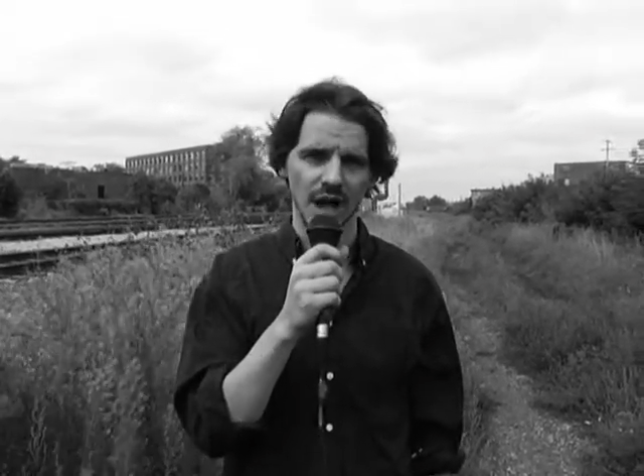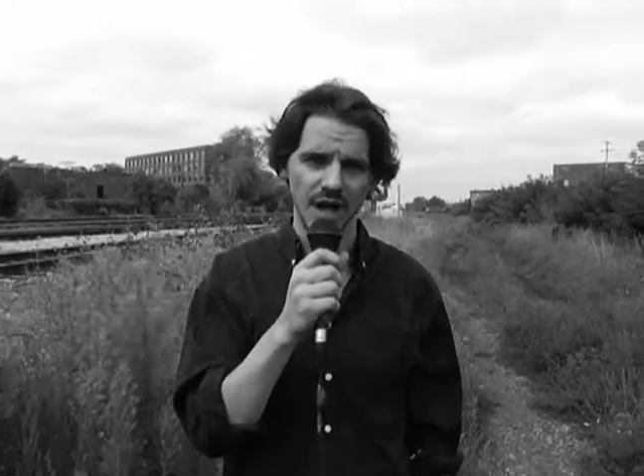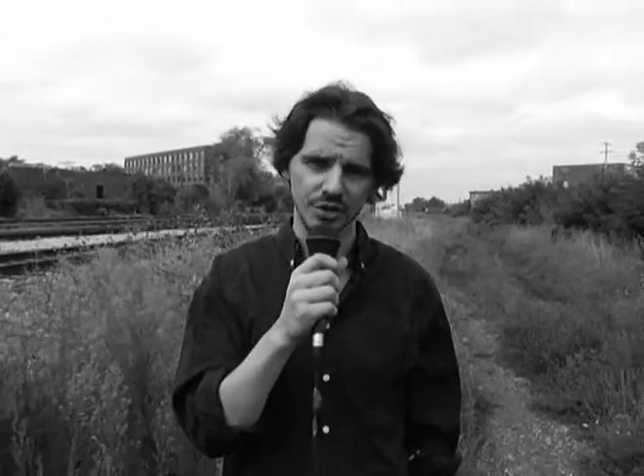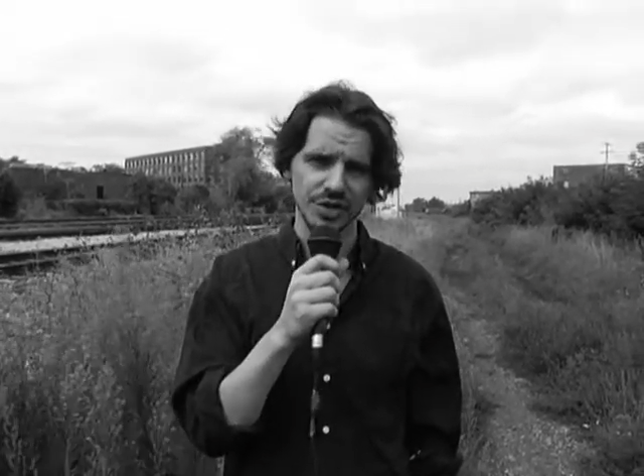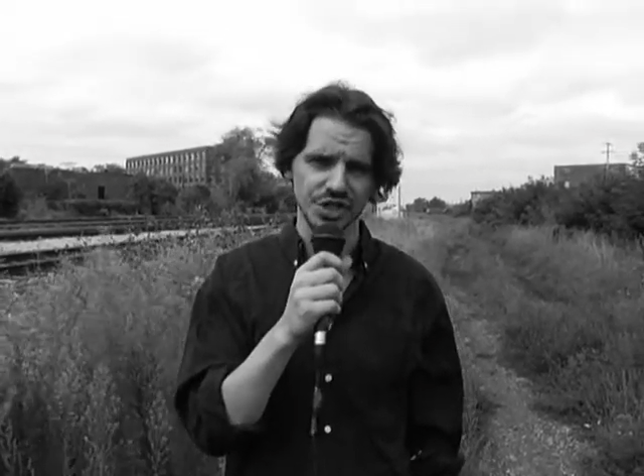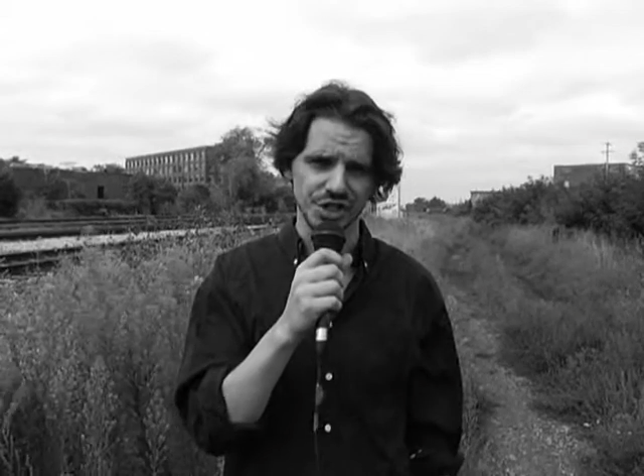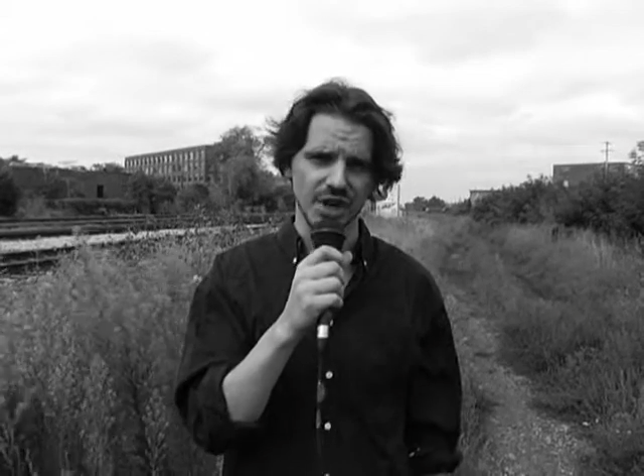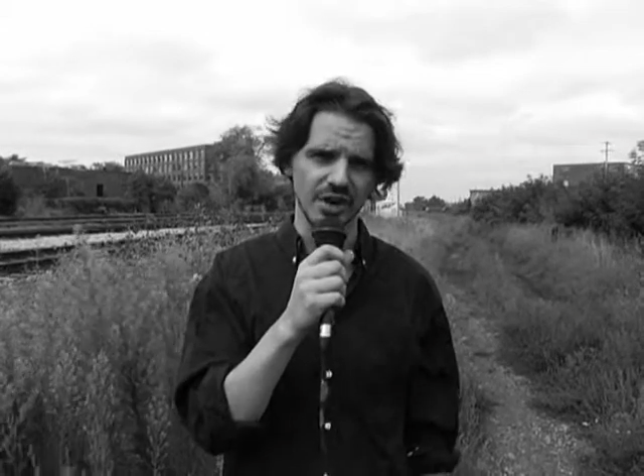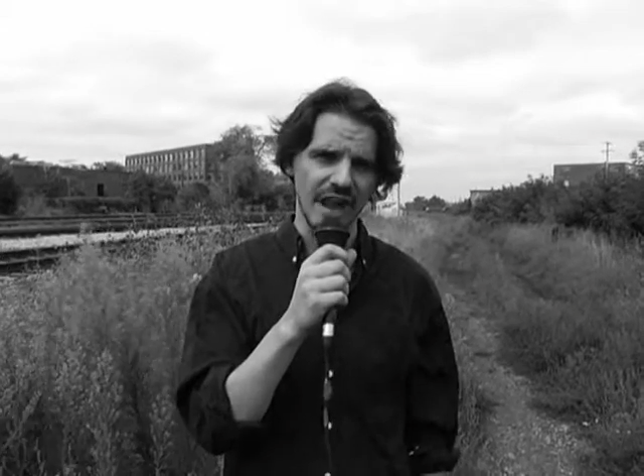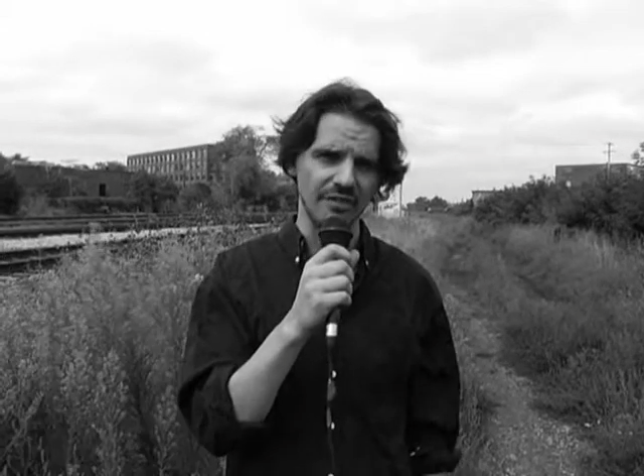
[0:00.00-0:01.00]
Another
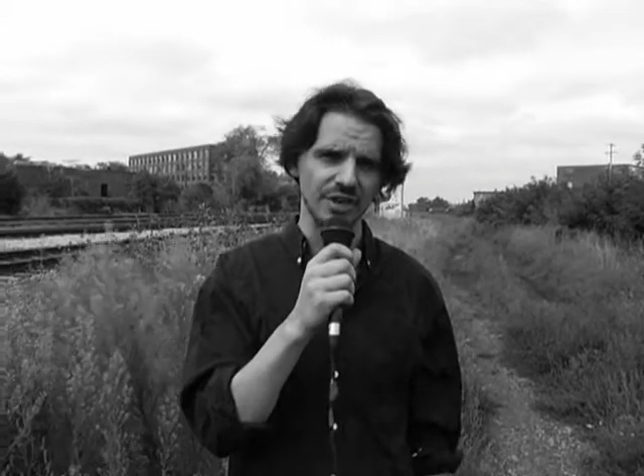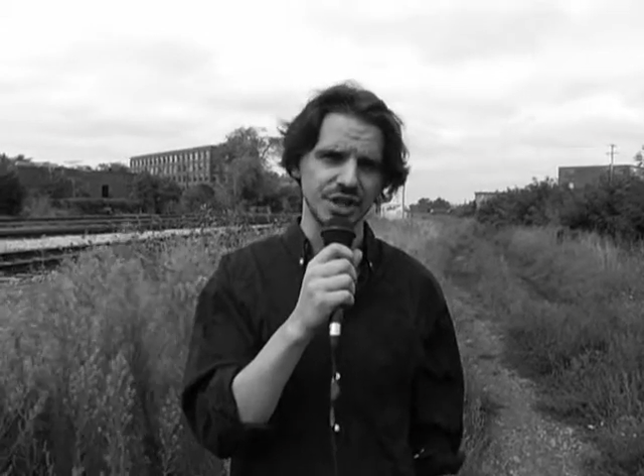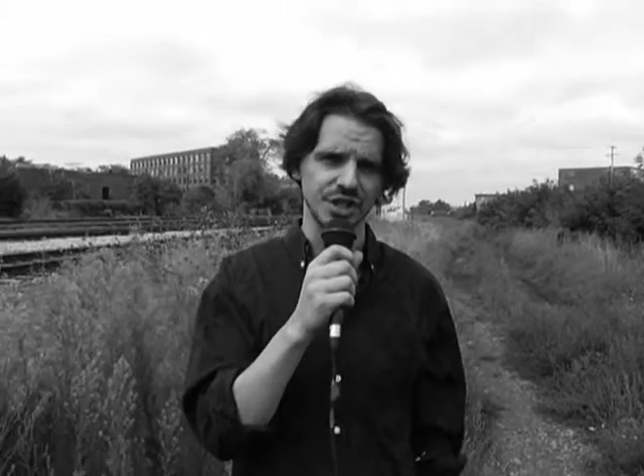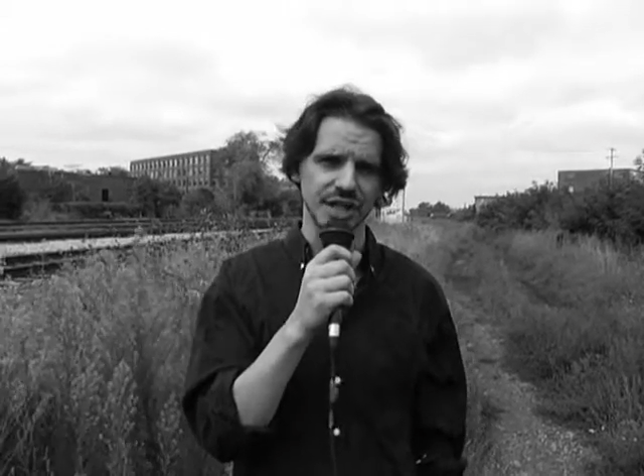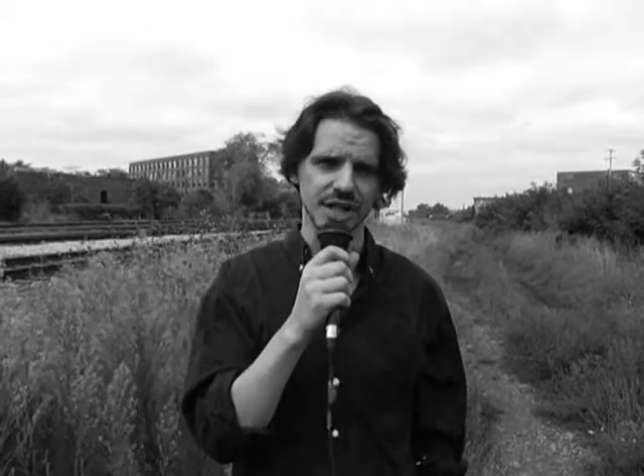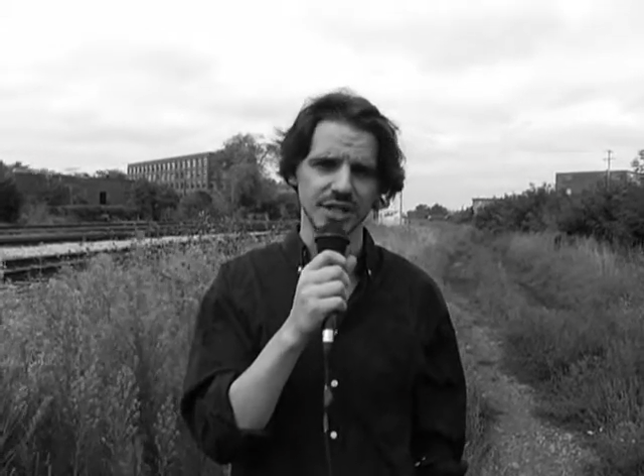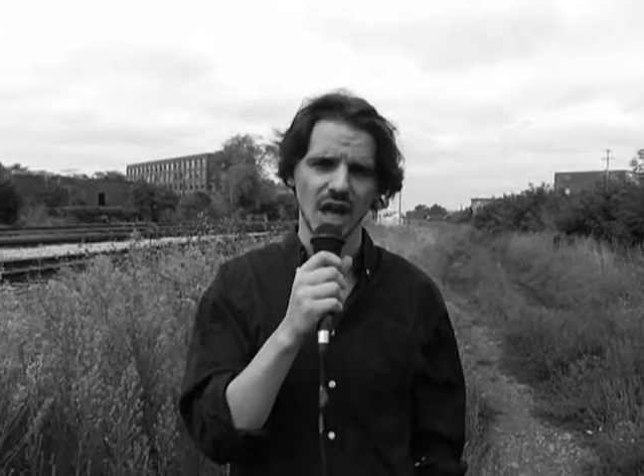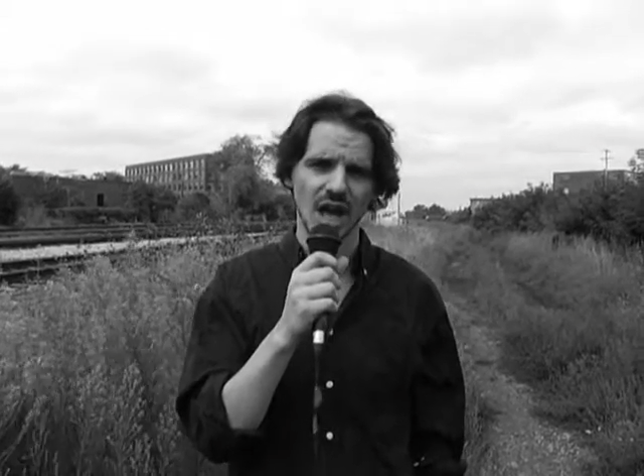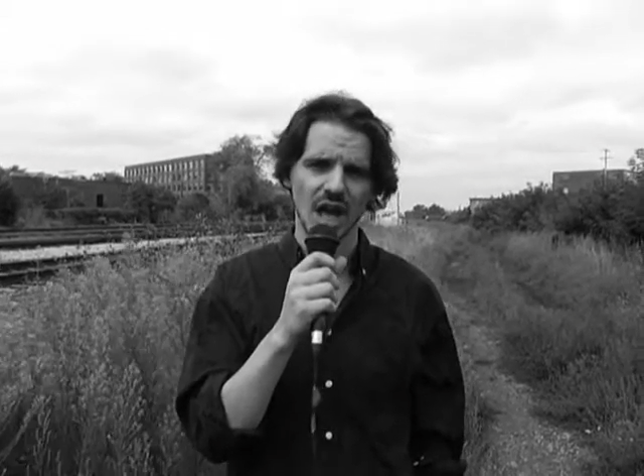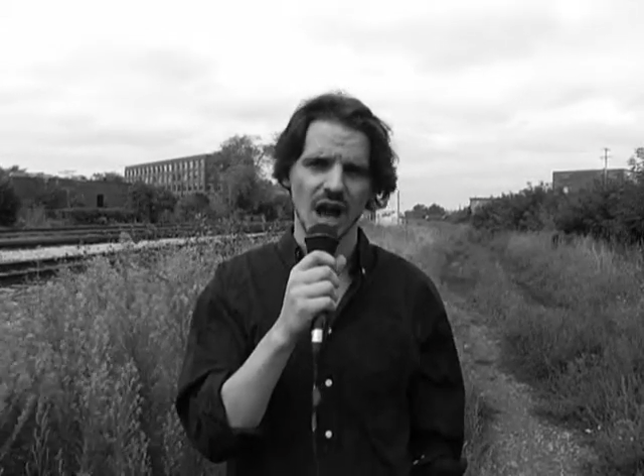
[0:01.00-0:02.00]
dictionary definition is